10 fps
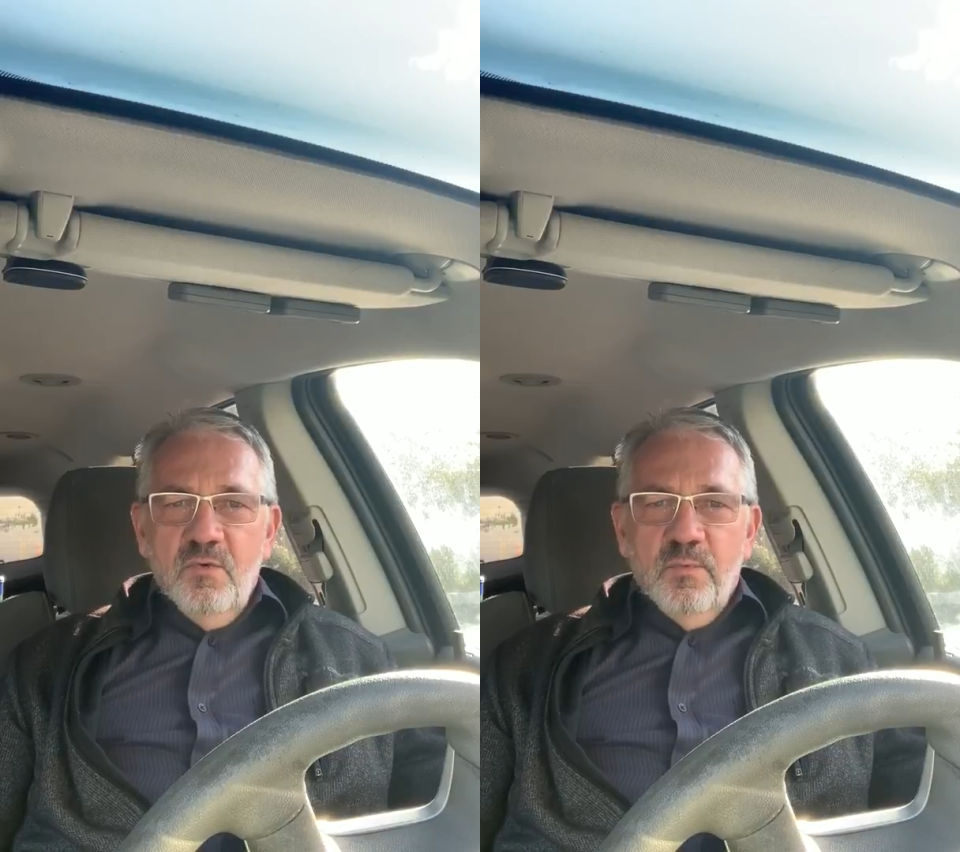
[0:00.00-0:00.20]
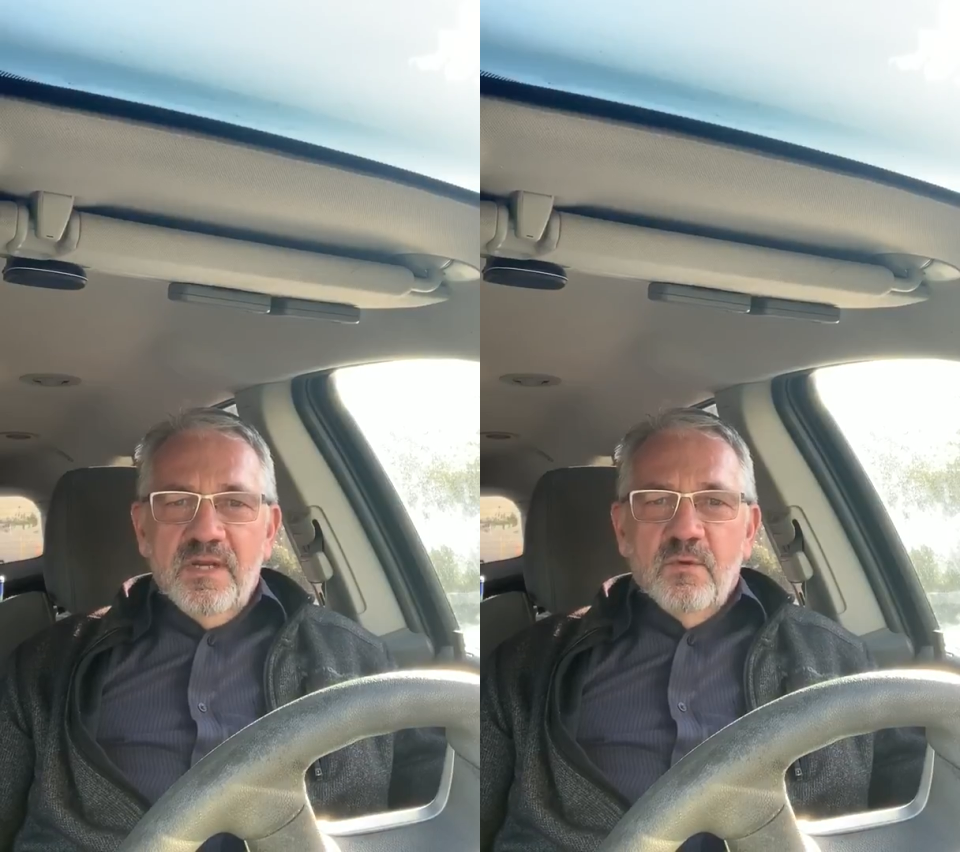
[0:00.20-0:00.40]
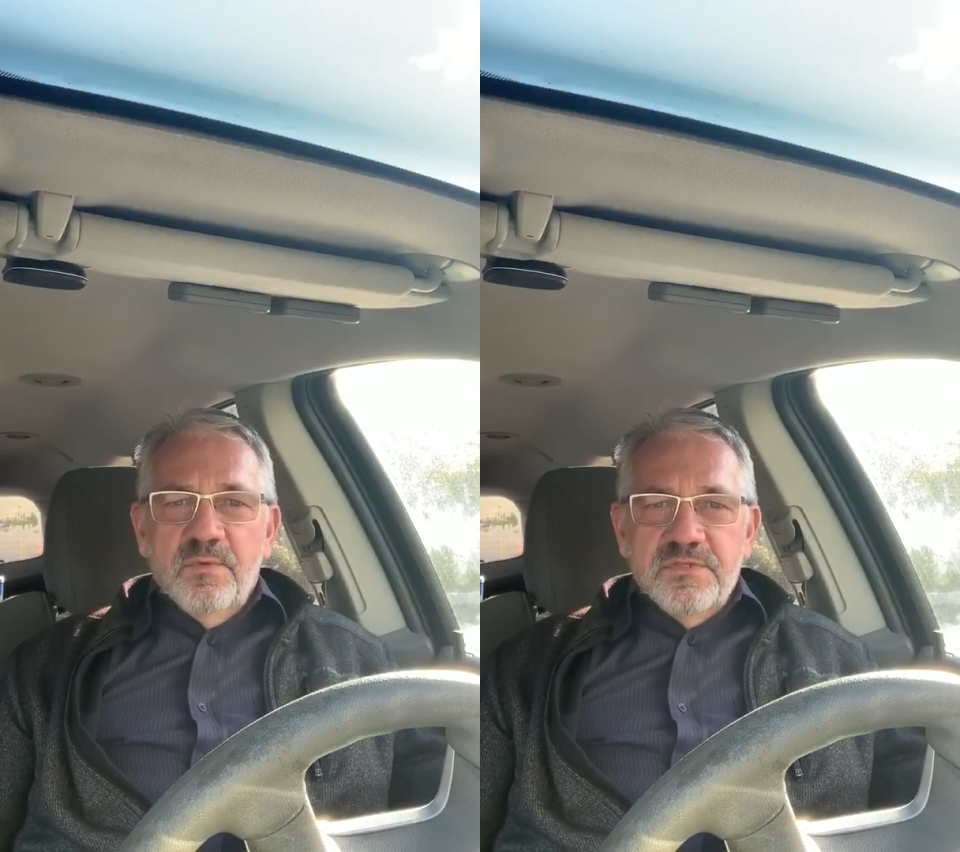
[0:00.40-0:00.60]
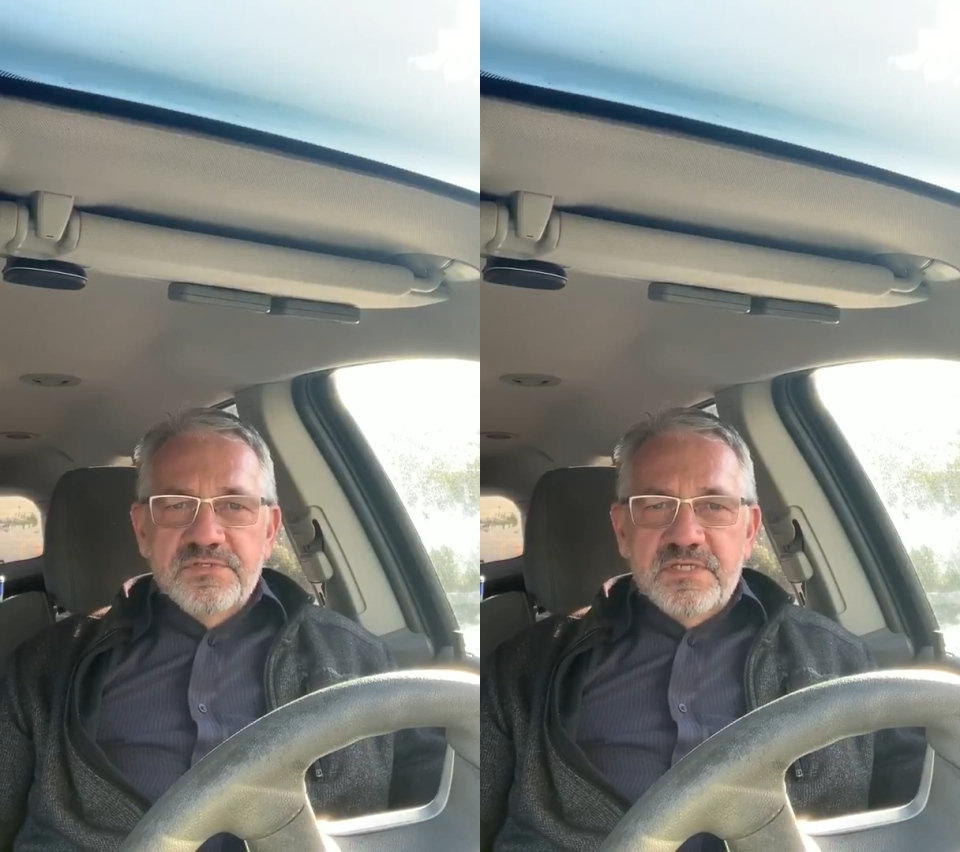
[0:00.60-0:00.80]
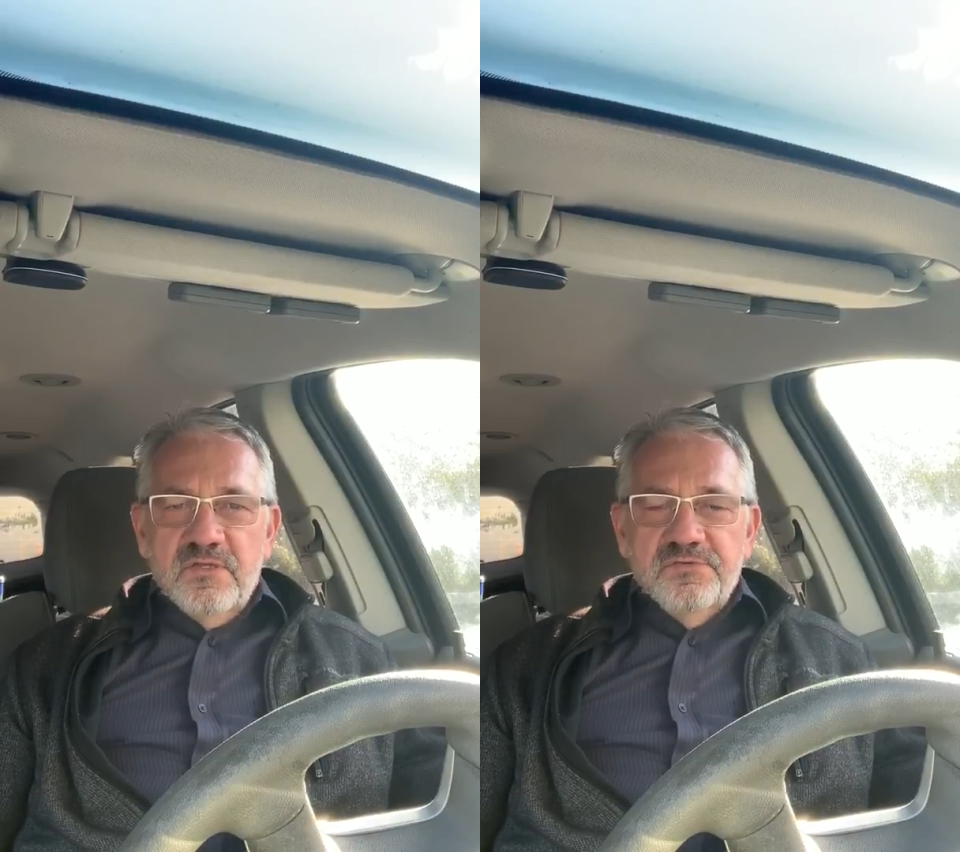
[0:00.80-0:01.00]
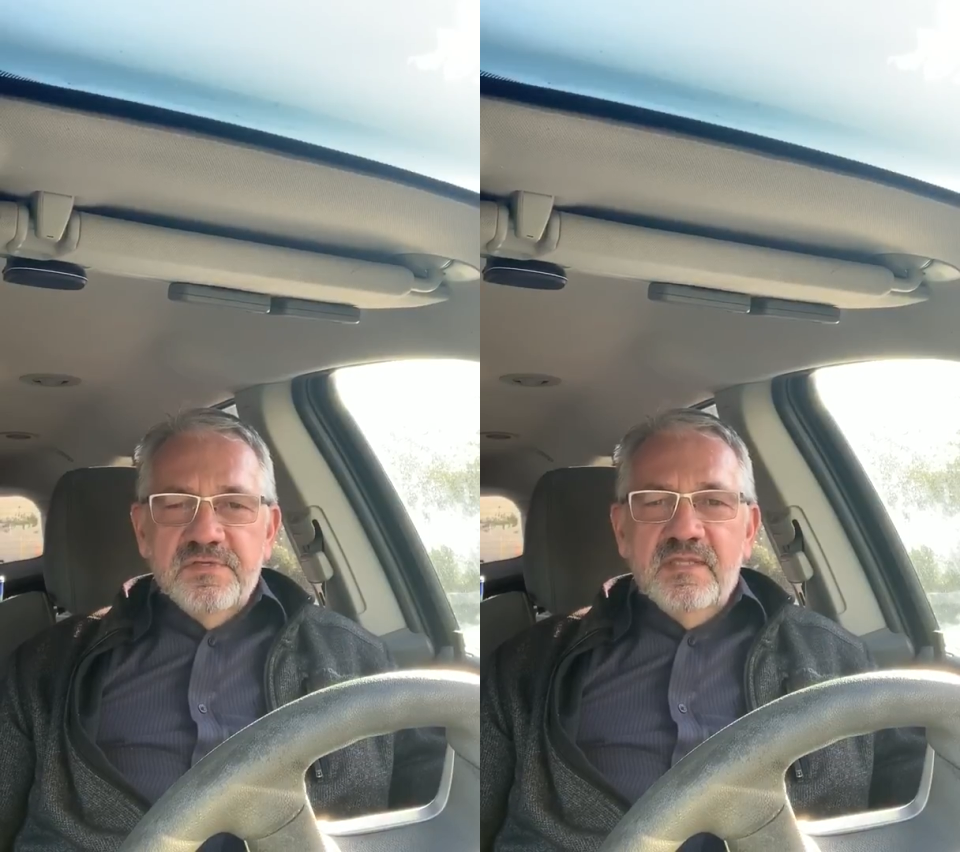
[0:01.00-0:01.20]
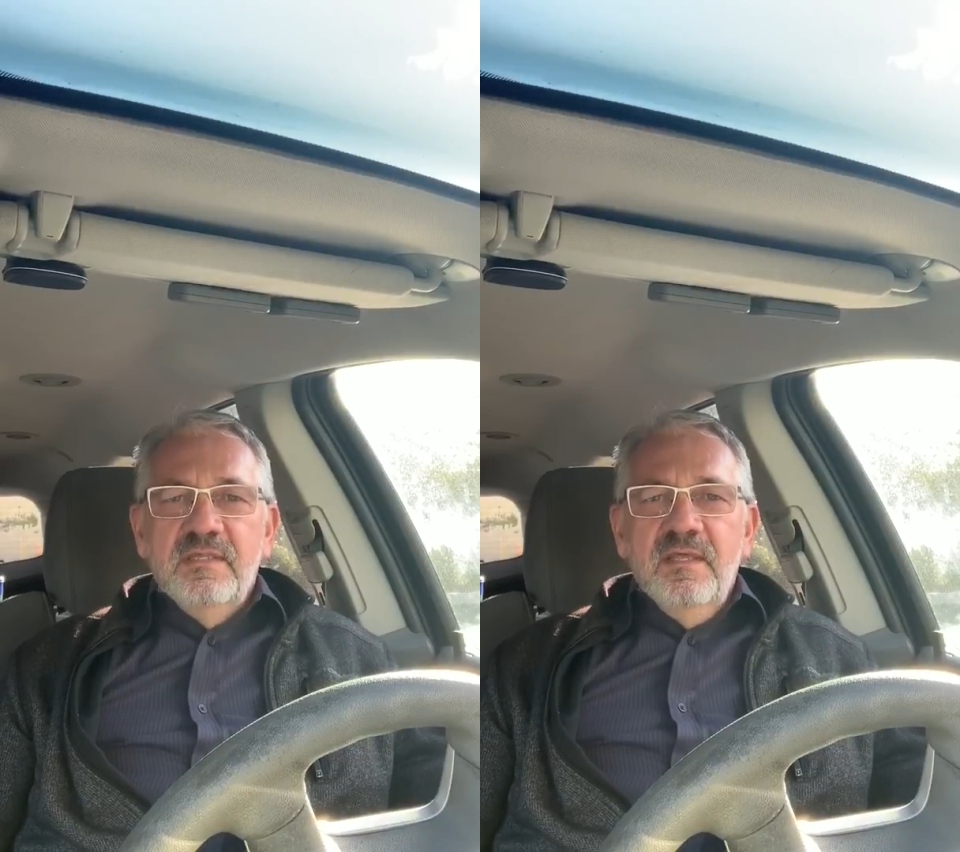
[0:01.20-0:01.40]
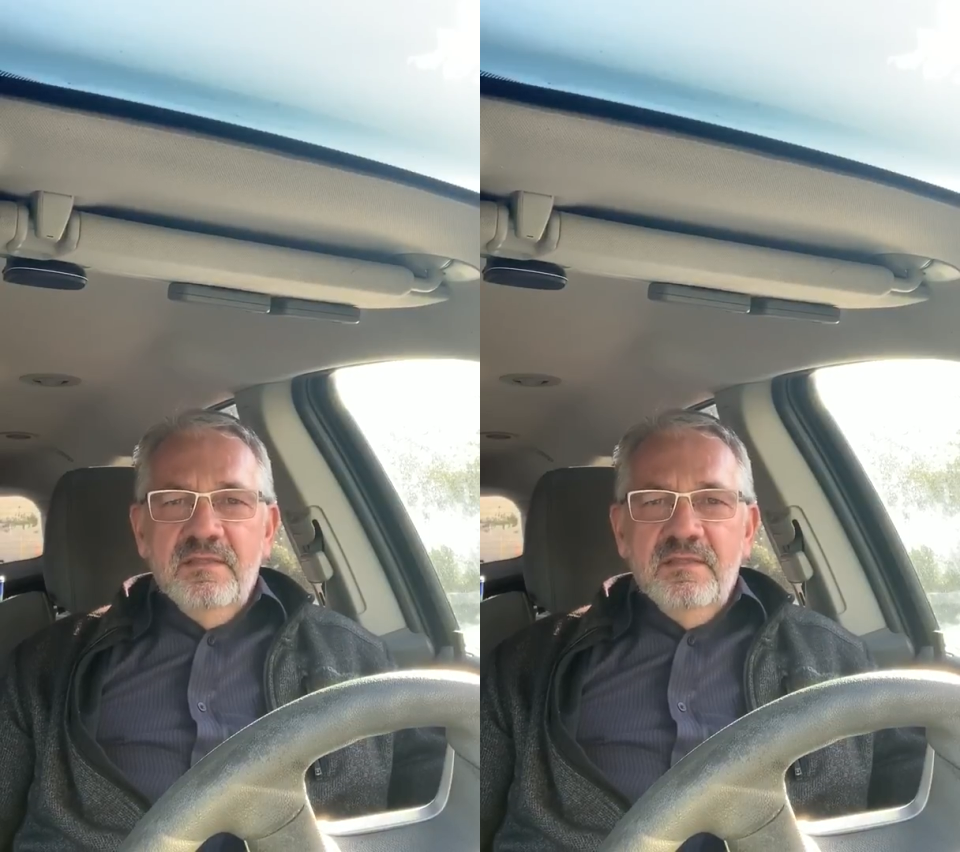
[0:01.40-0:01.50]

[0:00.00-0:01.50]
winger with a skill set,